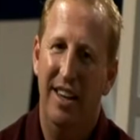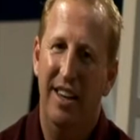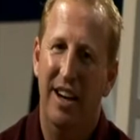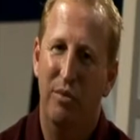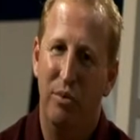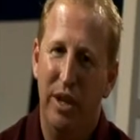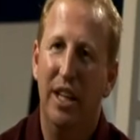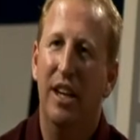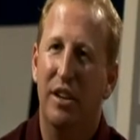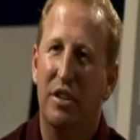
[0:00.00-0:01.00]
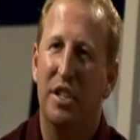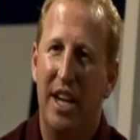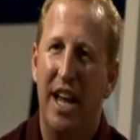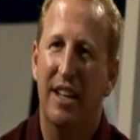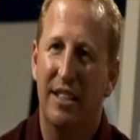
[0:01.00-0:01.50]
He really
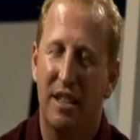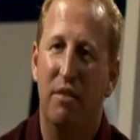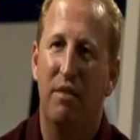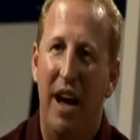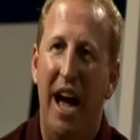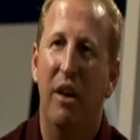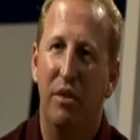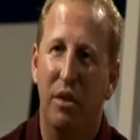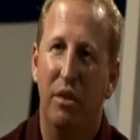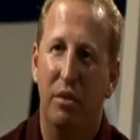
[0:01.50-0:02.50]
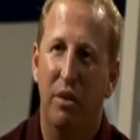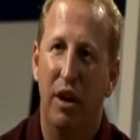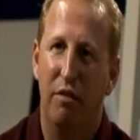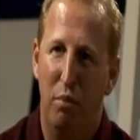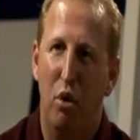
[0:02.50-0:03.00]
understands the value
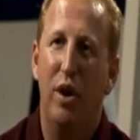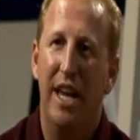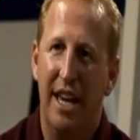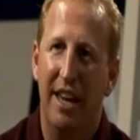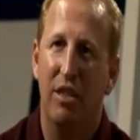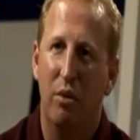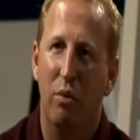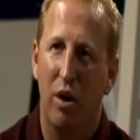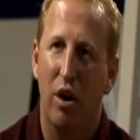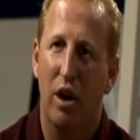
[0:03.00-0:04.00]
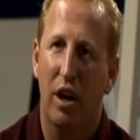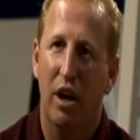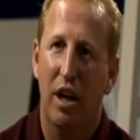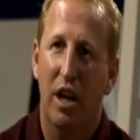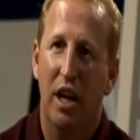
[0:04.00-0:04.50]
of putting in the work.
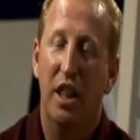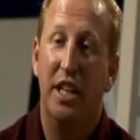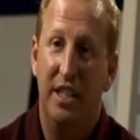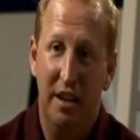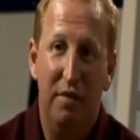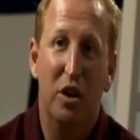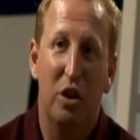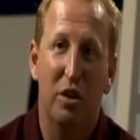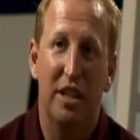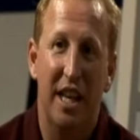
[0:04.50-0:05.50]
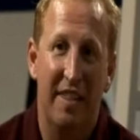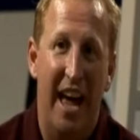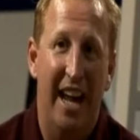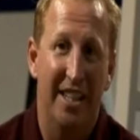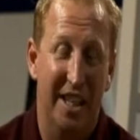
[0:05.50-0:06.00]
The difficulty in
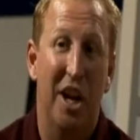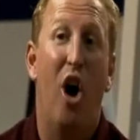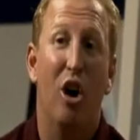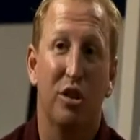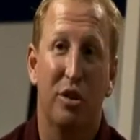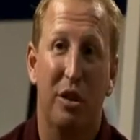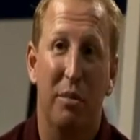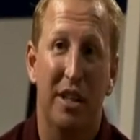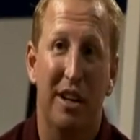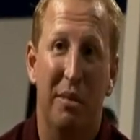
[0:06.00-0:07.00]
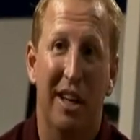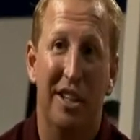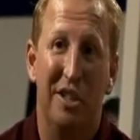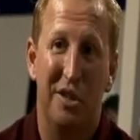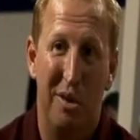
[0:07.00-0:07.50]
that is it also can be a
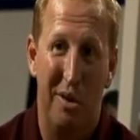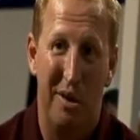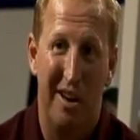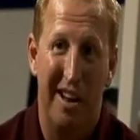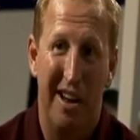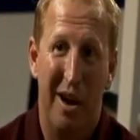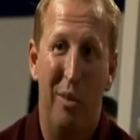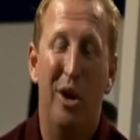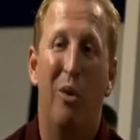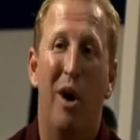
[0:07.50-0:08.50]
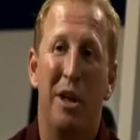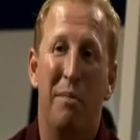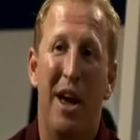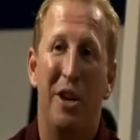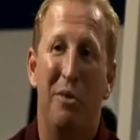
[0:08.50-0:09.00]
double-edged sword. And we don't want
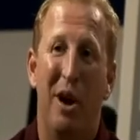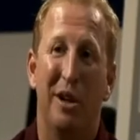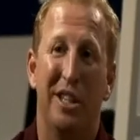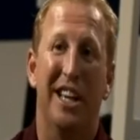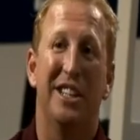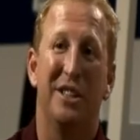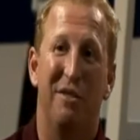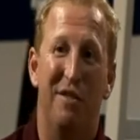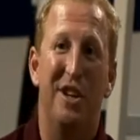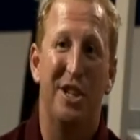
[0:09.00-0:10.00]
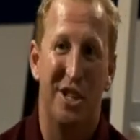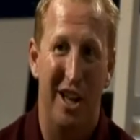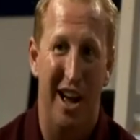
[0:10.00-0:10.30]
Emmanuel to get to the finish